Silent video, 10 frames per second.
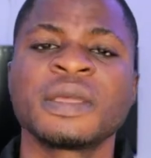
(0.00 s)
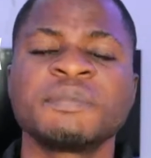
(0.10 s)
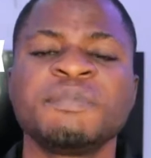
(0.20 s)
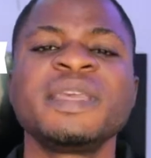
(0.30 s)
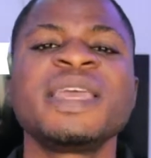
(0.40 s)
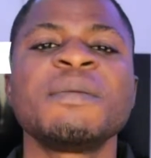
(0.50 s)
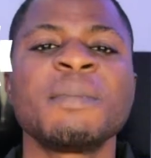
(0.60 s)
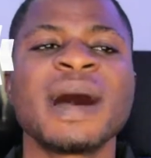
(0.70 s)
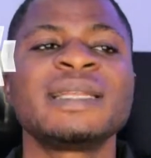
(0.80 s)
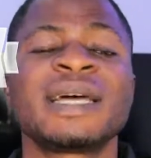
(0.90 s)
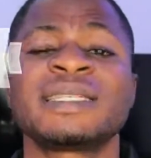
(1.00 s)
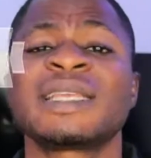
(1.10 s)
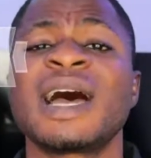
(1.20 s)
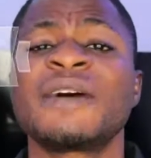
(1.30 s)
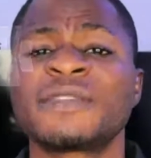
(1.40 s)
Be a man that
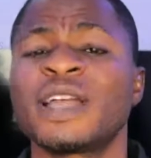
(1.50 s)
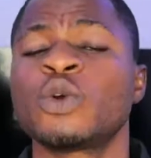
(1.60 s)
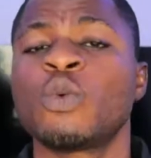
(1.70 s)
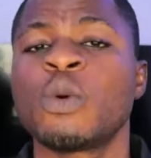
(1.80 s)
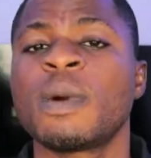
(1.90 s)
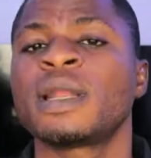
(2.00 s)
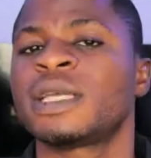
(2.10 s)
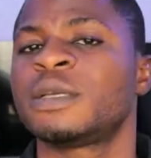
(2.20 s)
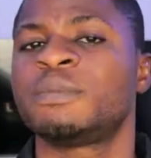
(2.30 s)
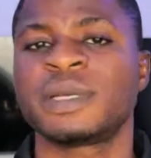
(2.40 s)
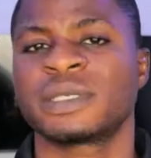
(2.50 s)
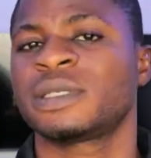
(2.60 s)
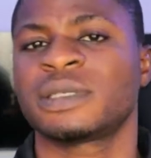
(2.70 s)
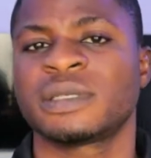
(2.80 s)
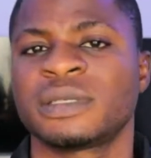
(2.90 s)
is after your woman as a
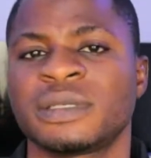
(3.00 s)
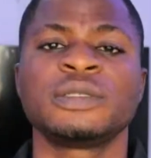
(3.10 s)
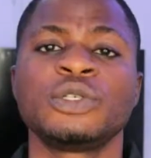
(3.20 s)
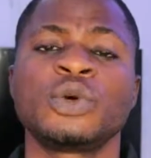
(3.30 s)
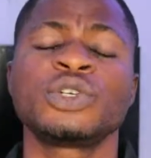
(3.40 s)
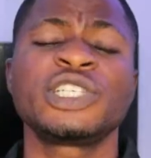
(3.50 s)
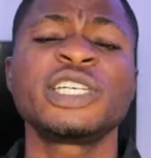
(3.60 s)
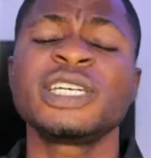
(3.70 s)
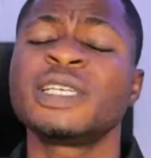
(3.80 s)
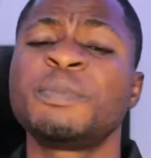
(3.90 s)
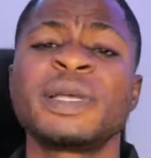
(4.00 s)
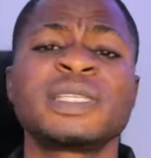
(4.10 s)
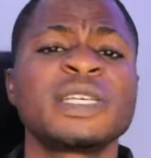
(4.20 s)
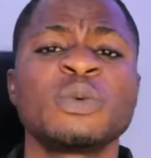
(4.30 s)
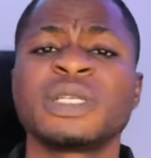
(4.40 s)
person. She is a
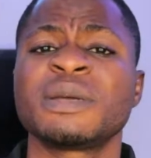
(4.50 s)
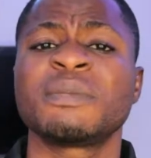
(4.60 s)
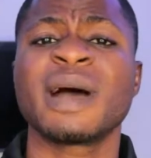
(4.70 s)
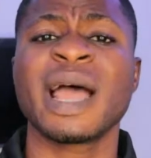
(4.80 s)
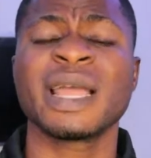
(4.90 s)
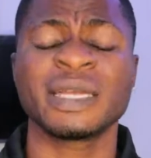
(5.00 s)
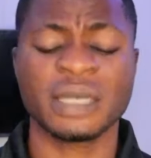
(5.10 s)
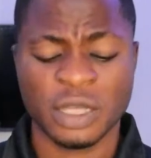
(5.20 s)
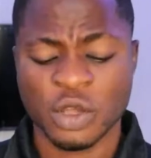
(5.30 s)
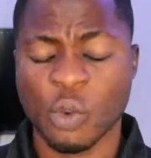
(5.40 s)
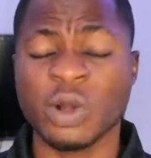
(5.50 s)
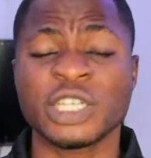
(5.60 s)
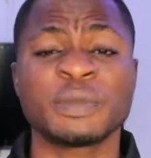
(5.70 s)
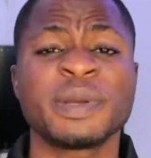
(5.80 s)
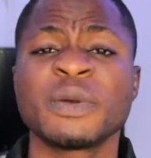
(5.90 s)
person with a mind, with
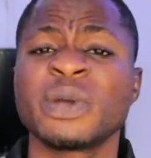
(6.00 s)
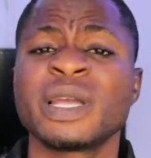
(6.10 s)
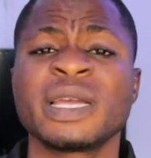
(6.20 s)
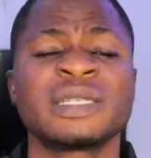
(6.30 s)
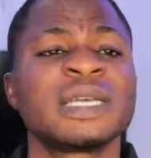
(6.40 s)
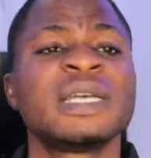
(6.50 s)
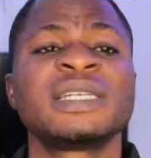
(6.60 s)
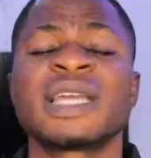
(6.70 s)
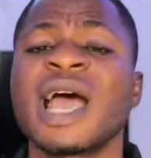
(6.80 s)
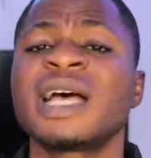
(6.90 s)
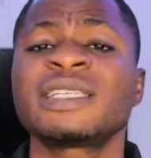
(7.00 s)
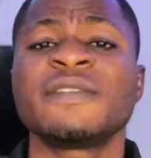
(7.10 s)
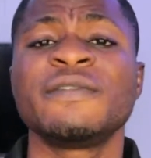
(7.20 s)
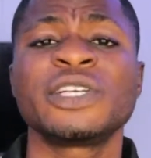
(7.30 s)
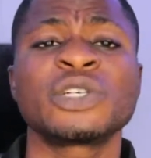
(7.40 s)
spirit. She has
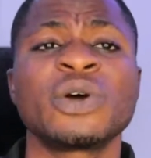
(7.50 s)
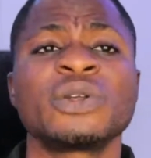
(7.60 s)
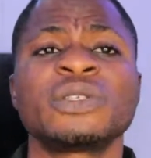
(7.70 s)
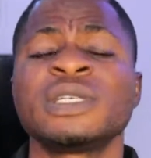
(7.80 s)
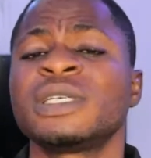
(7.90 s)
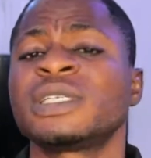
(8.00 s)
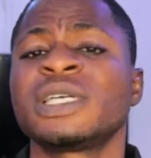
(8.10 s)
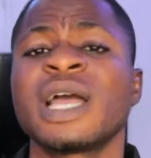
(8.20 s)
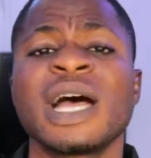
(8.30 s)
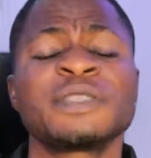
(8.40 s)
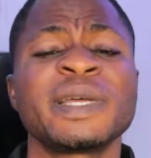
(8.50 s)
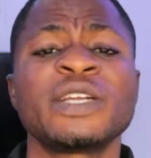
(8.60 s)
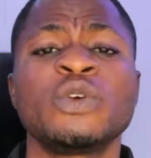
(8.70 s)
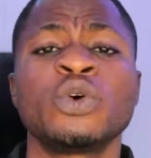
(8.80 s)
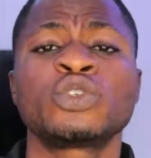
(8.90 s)
a vision. She has
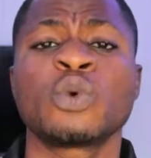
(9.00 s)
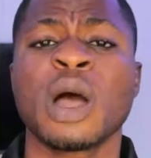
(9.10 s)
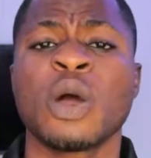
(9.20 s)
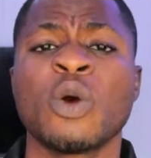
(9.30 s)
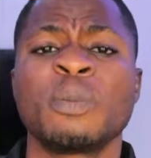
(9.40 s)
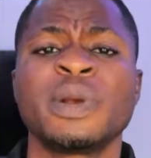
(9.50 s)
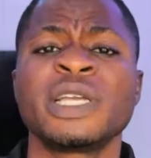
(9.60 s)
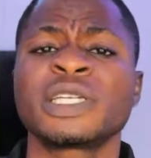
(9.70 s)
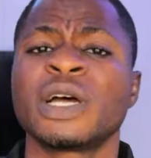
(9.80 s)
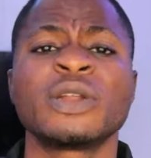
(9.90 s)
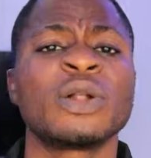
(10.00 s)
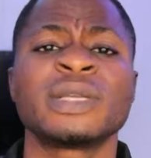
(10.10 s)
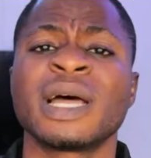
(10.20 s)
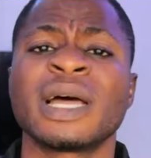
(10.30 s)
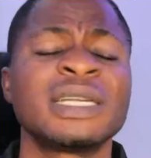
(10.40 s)
many goals to accomplish and all
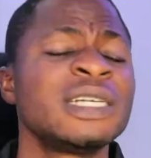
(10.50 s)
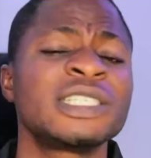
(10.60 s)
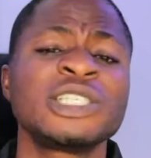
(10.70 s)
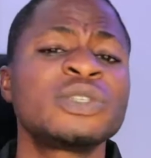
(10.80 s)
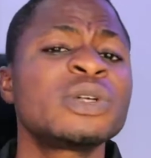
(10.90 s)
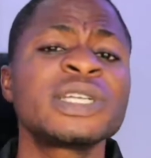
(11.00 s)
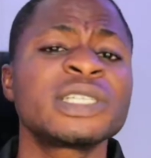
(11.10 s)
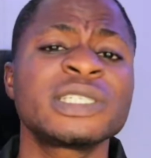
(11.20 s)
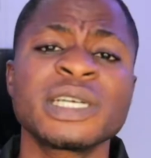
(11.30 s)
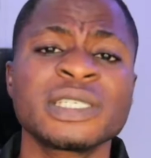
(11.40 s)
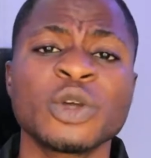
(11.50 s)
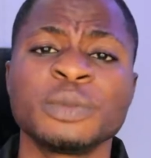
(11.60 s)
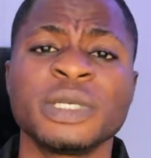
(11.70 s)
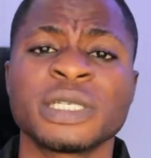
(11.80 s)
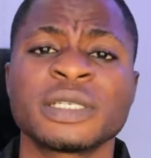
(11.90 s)
that. She's not a sex
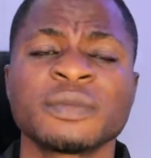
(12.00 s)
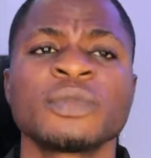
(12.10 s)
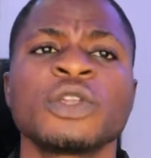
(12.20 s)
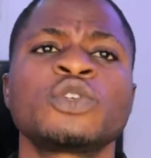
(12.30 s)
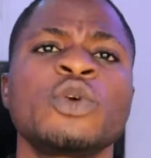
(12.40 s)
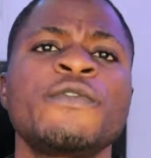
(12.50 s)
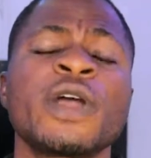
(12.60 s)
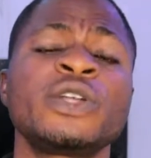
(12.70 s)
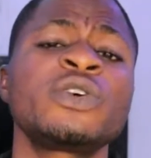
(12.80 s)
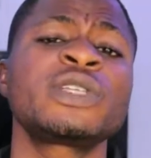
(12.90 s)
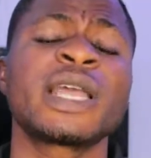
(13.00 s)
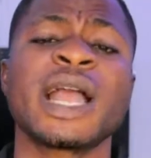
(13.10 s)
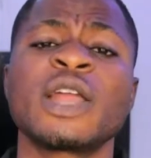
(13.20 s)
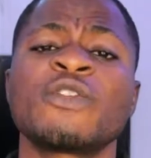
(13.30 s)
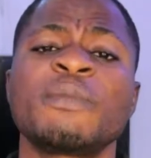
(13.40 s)
object. So if you are just a
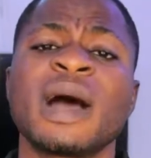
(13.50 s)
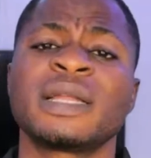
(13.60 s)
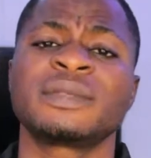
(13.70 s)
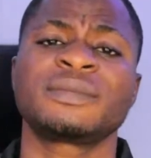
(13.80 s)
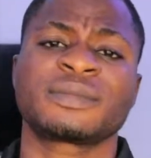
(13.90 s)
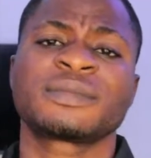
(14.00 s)
kind of man,